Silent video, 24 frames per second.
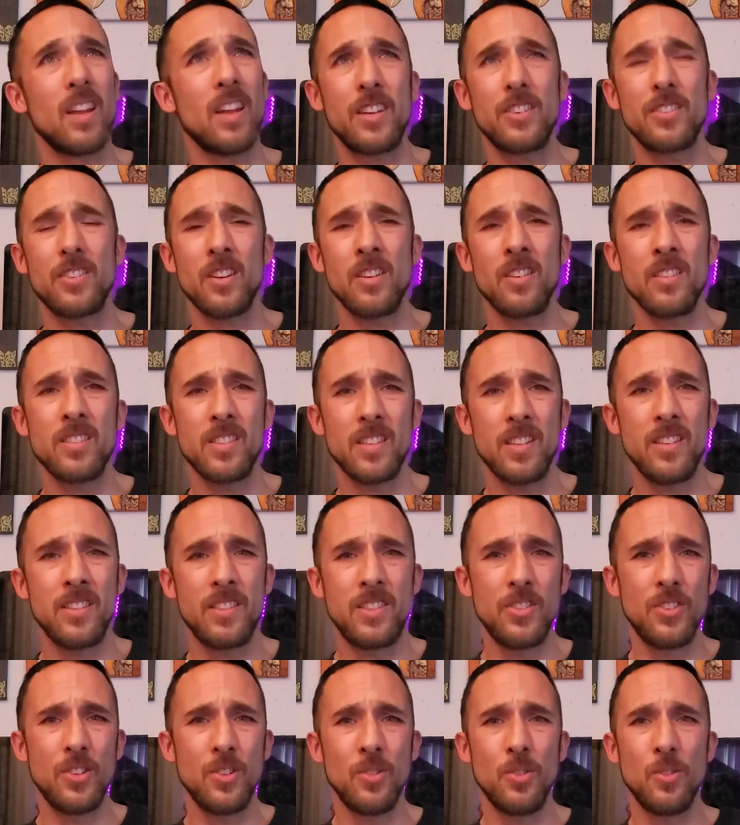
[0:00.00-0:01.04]
It like turns
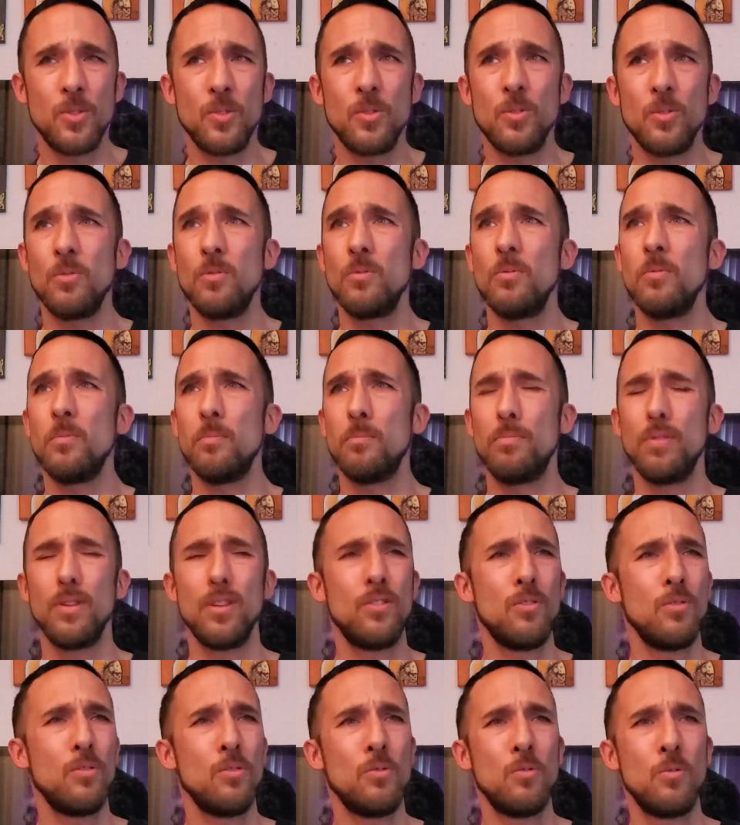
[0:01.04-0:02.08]
into
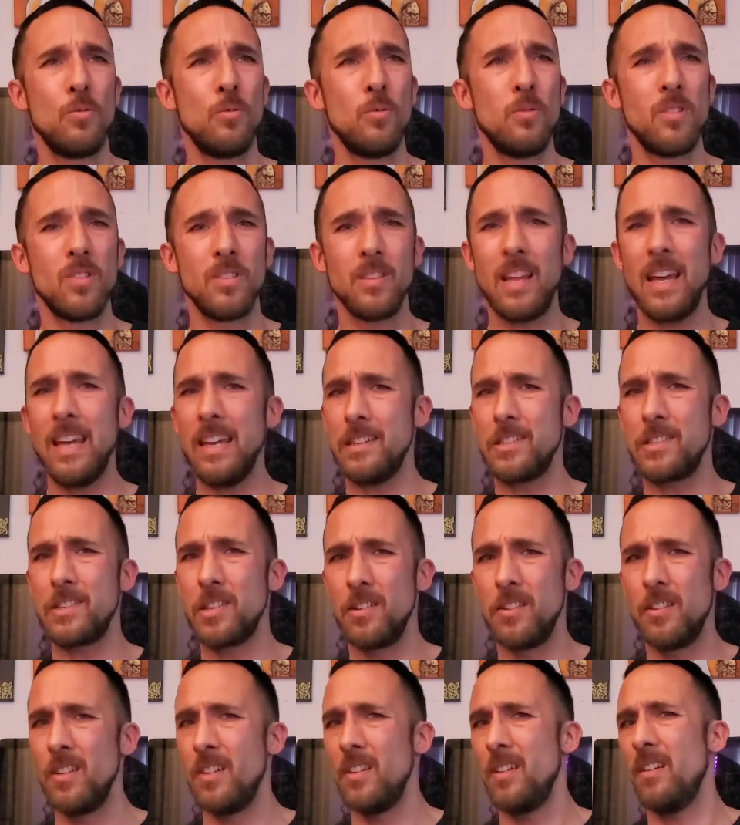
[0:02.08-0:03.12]
blue light.